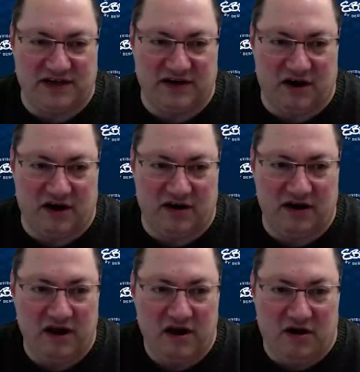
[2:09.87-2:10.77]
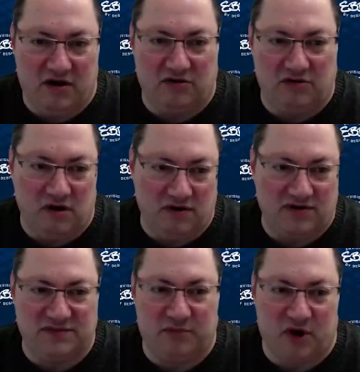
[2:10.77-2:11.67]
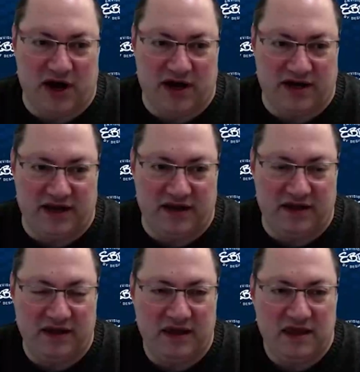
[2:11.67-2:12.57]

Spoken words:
in on are logos and branding,